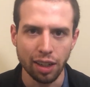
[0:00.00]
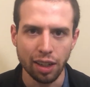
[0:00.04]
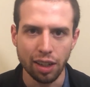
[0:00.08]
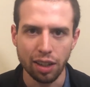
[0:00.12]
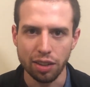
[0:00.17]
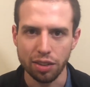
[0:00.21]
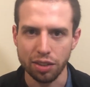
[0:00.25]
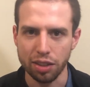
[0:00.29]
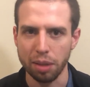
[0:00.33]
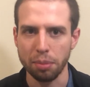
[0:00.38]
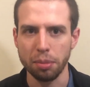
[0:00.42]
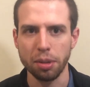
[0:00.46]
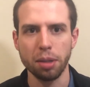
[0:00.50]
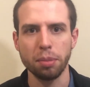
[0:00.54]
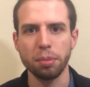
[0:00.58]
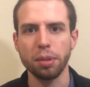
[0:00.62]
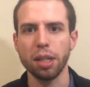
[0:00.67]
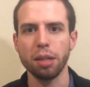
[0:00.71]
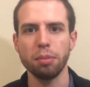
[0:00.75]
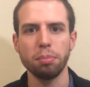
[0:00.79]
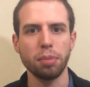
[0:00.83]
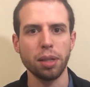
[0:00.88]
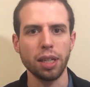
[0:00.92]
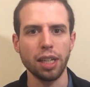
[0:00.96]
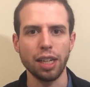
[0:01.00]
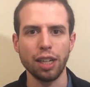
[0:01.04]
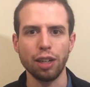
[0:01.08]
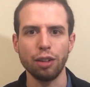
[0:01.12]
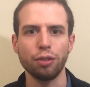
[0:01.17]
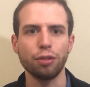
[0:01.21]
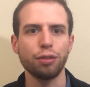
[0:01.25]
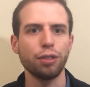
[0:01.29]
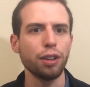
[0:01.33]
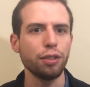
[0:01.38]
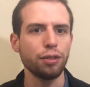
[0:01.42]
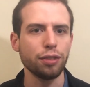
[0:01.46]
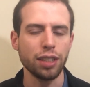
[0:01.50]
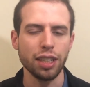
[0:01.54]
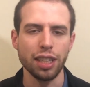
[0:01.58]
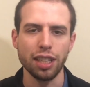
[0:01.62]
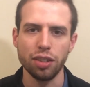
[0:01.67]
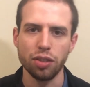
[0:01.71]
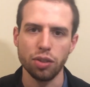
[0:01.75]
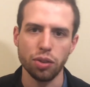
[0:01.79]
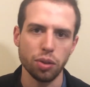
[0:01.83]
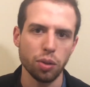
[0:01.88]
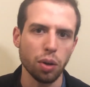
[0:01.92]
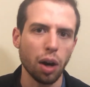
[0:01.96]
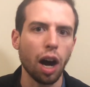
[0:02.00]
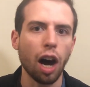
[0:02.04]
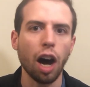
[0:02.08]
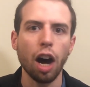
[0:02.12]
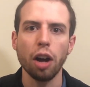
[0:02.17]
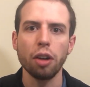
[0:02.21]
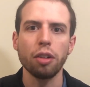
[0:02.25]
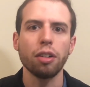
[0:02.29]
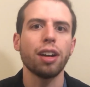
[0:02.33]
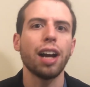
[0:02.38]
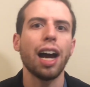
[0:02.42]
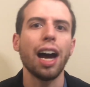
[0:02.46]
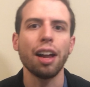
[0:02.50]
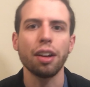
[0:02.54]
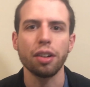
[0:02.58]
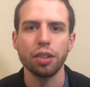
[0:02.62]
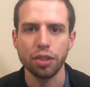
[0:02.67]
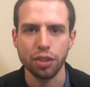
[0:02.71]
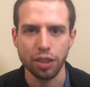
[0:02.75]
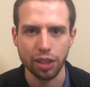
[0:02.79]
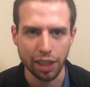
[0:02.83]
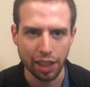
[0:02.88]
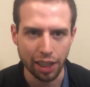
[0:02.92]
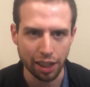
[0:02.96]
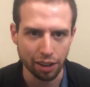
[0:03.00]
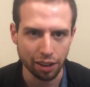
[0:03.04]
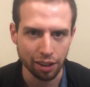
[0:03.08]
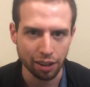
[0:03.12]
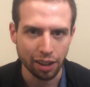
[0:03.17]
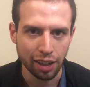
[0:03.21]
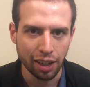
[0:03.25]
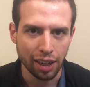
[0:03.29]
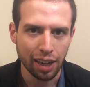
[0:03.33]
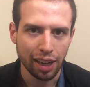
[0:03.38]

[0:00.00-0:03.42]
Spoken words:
Some of them can be $50 to $100 a year,